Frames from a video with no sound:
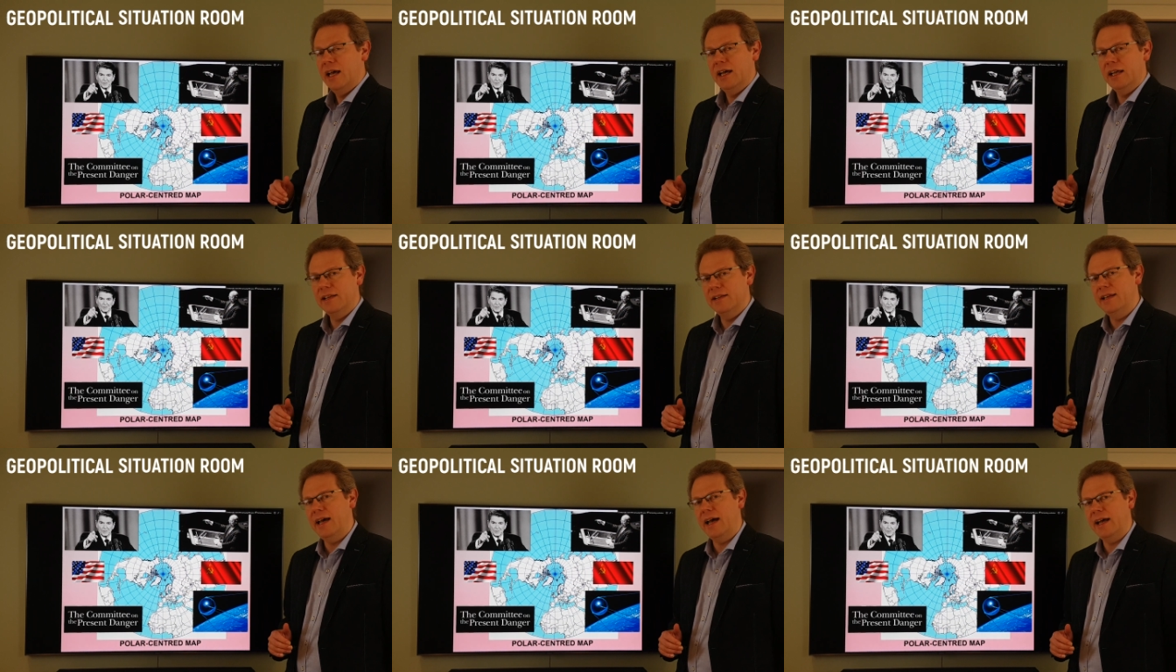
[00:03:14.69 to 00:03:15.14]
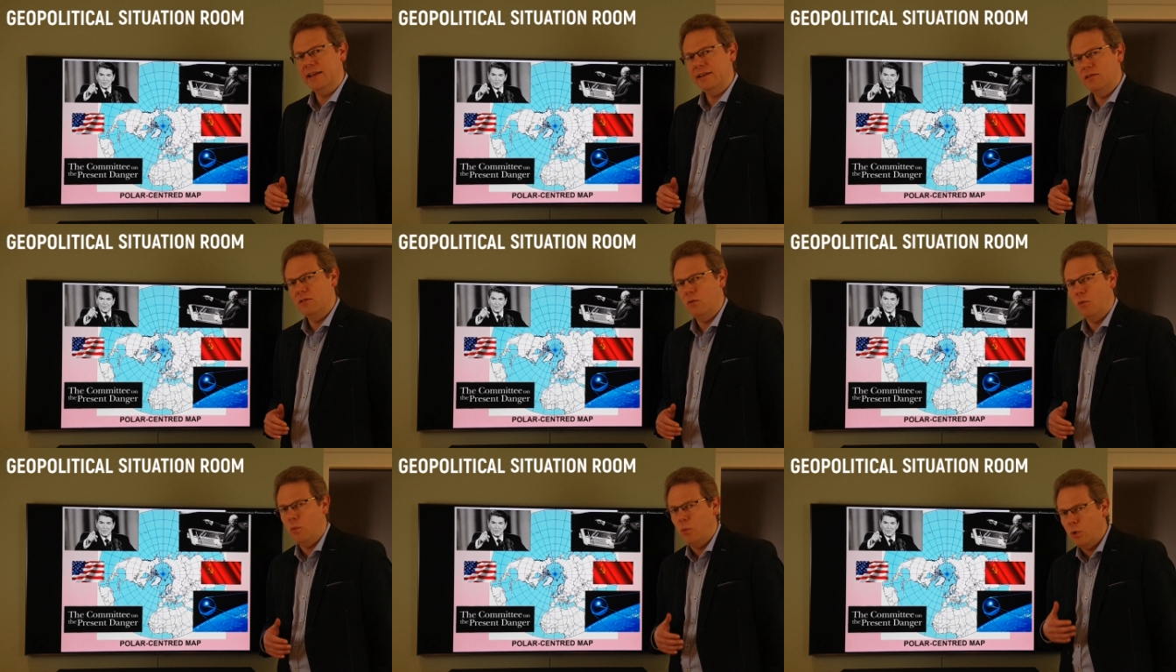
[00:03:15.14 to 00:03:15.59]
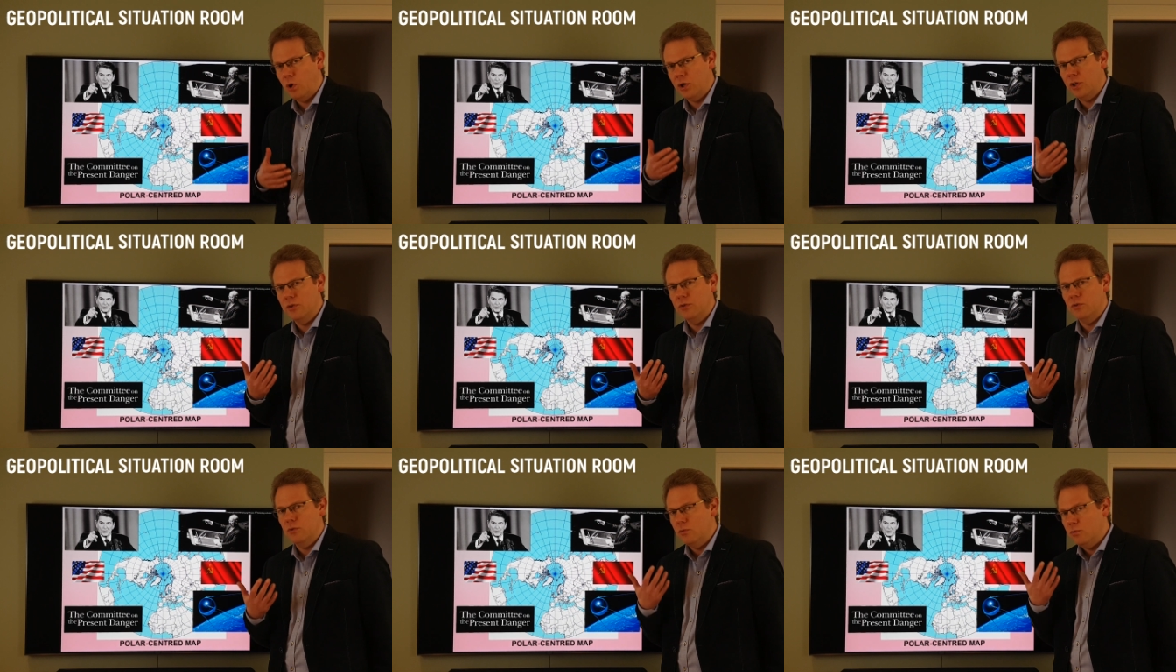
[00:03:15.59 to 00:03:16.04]
than
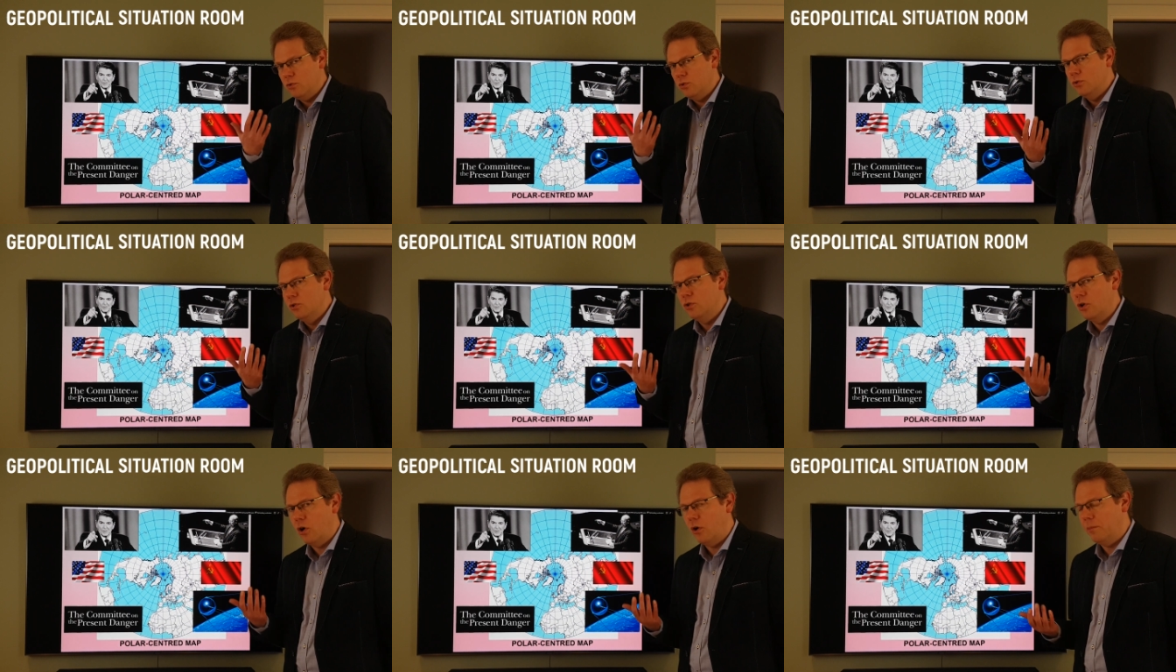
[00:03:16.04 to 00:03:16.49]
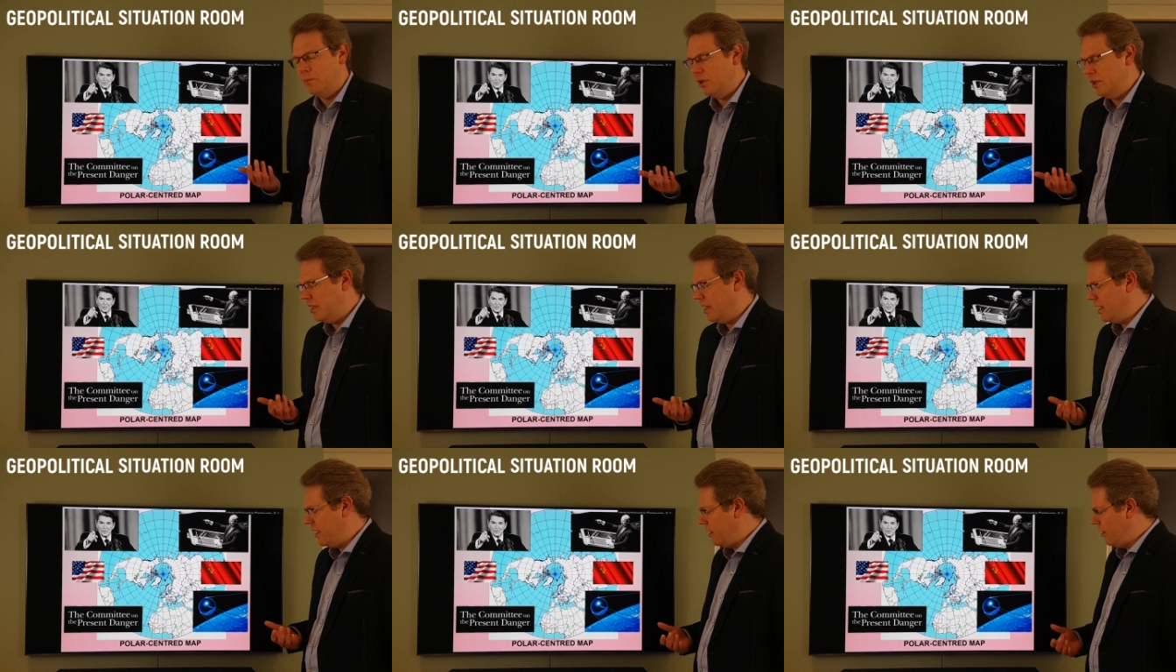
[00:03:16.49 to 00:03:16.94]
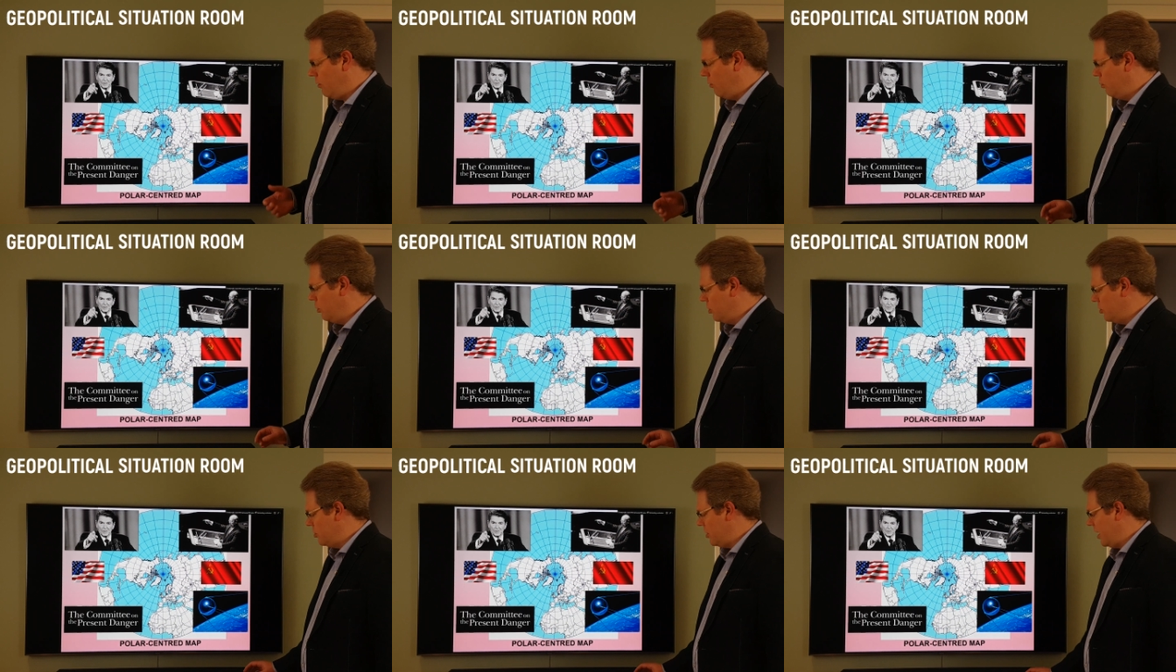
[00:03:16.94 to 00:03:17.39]
one normally
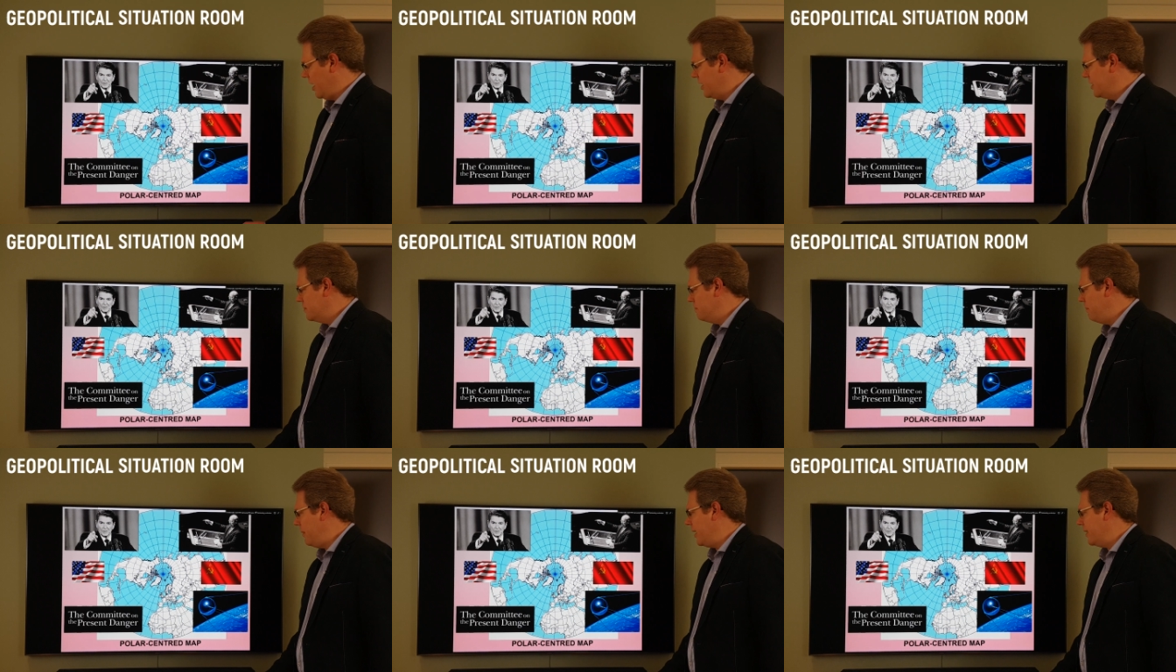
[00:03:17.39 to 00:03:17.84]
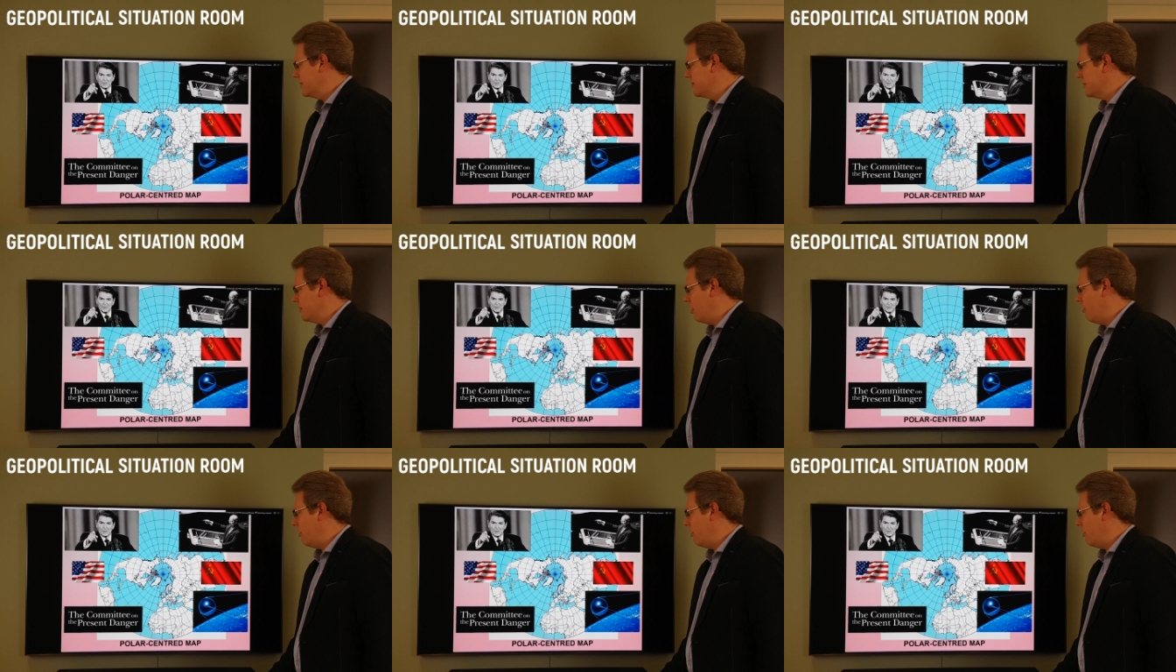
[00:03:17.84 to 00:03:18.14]
would expect.